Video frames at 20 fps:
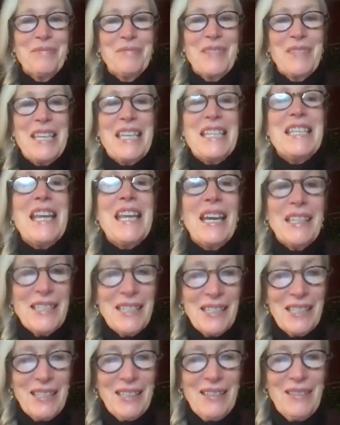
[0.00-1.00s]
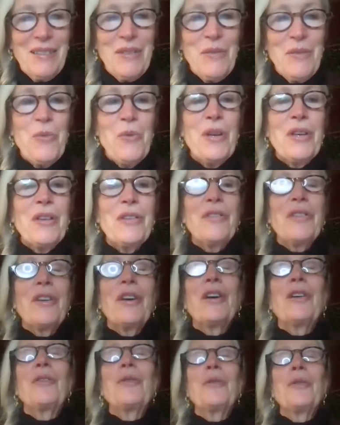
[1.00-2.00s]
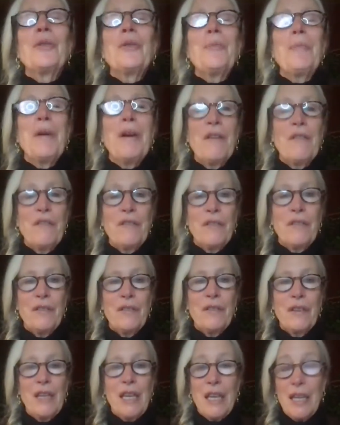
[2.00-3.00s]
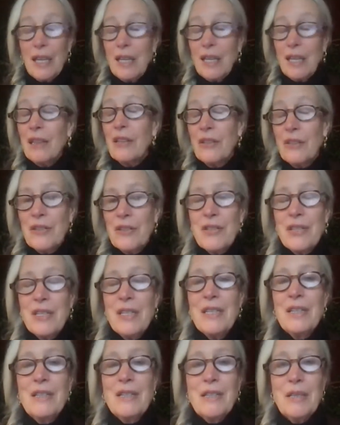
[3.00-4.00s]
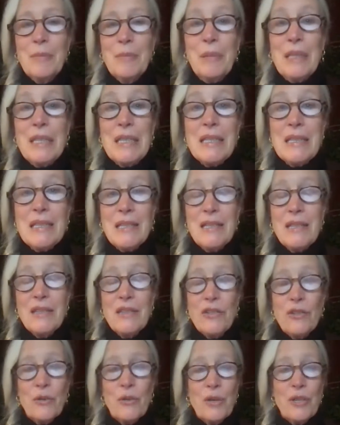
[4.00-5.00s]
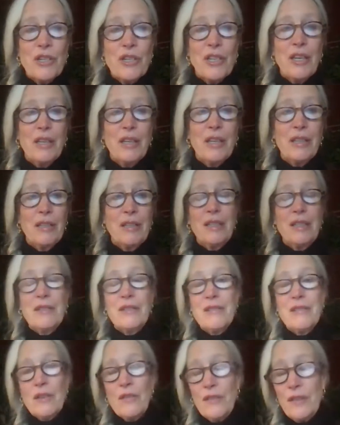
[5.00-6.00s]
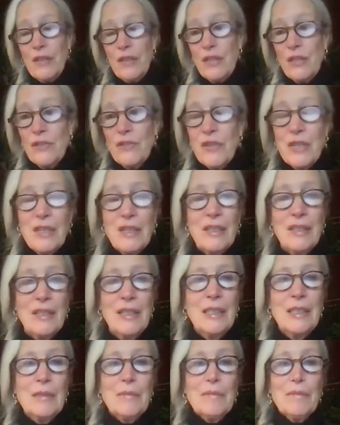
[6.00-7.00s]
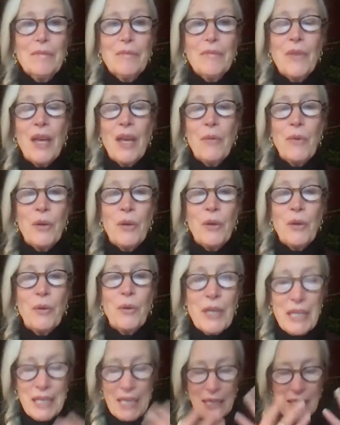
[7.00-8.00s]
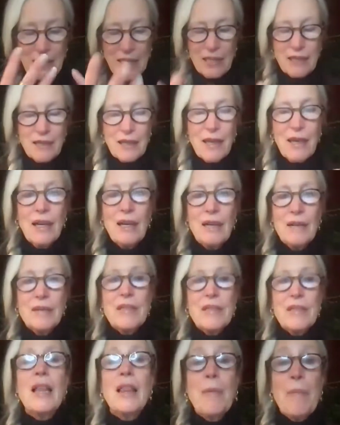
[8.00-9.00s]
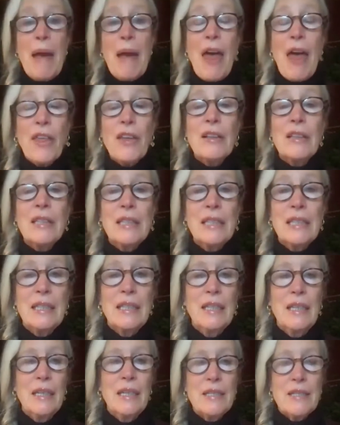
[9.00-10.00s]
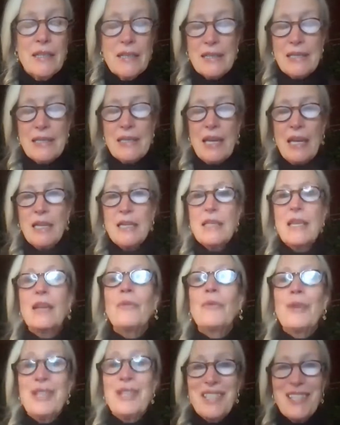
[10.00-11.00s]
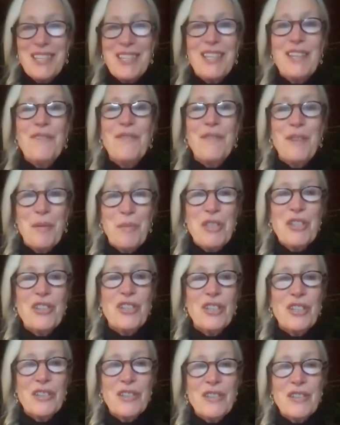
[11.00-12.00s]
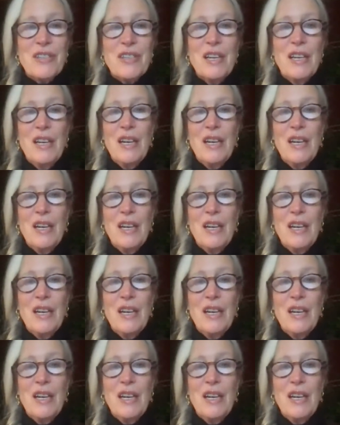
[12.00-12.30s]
connecting with a group of healers in Tbilisi, Georgia, in the Soviet Union. And we were connecting telepathically to send and receive images